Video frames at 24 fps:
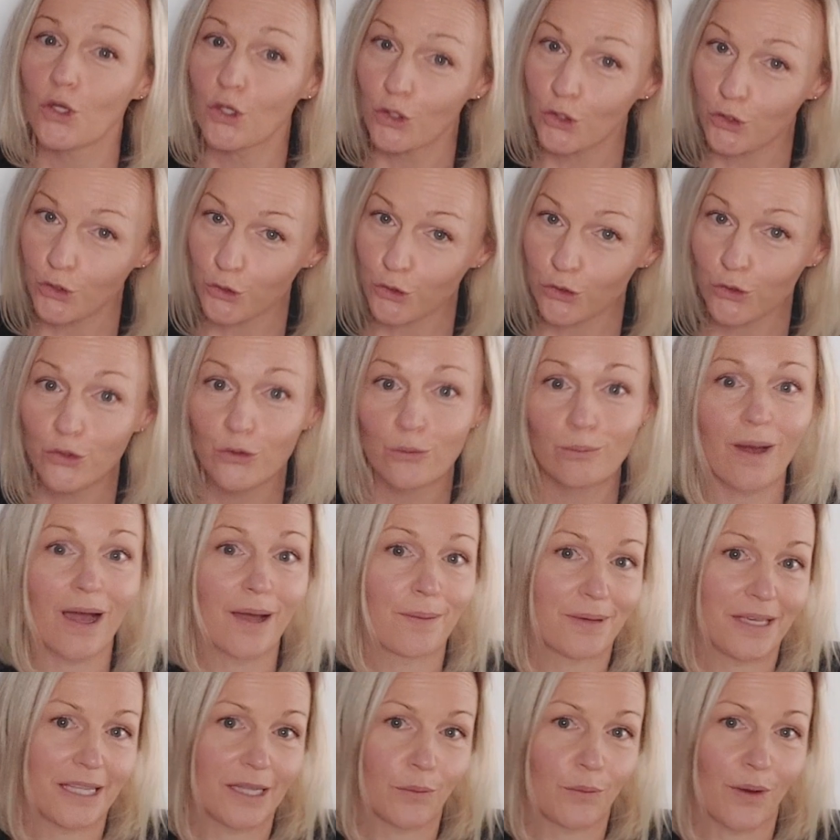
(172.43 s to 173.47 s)
you
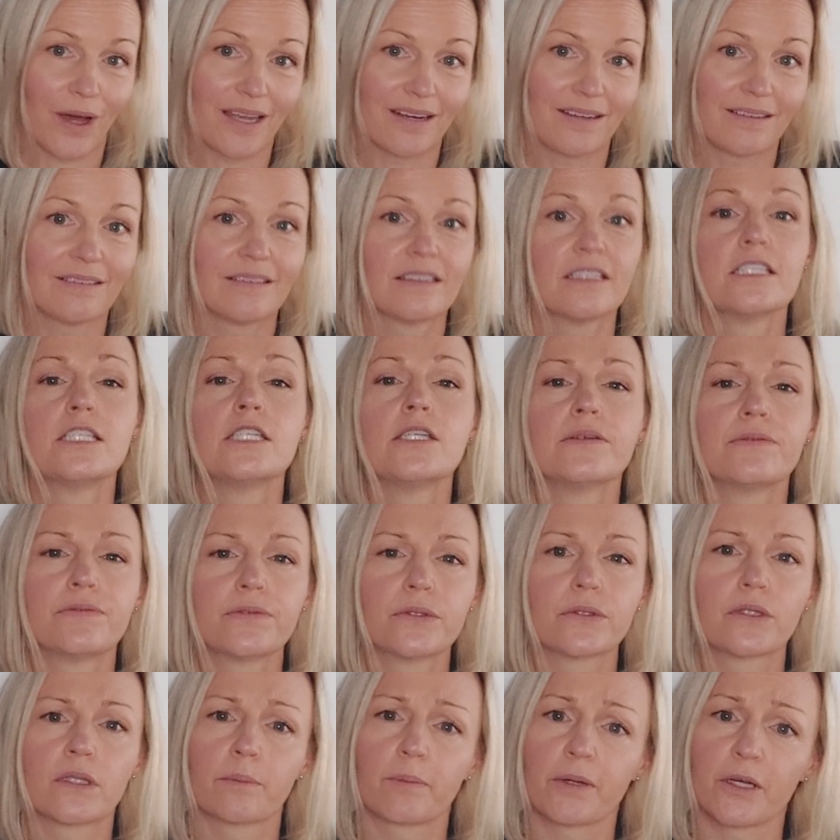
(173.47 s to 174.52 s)
might be the one to
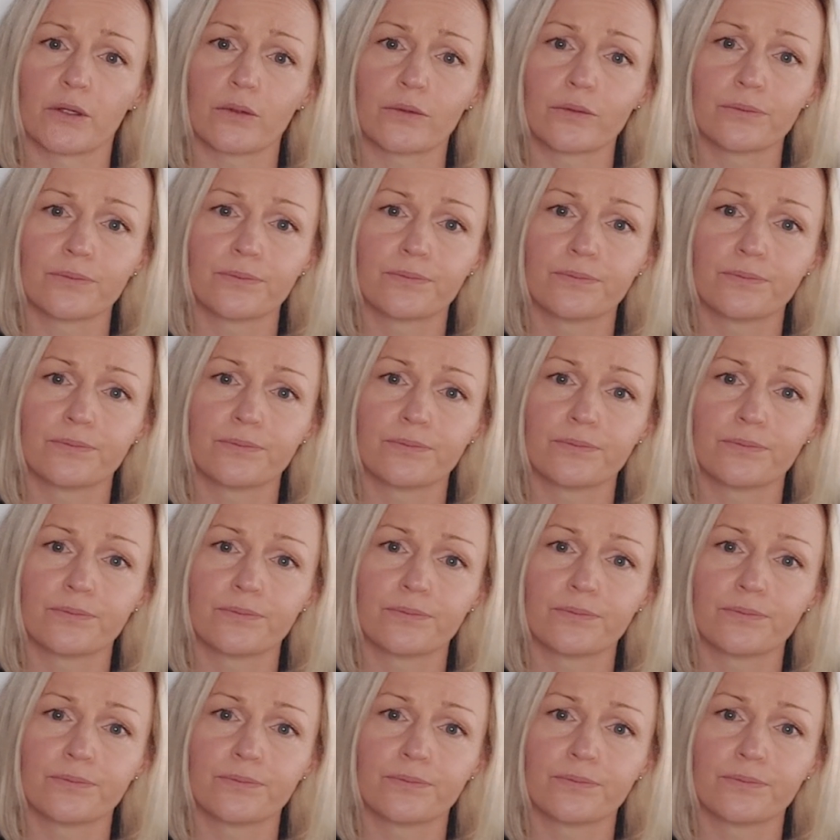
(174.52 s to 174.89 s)
foot the bill.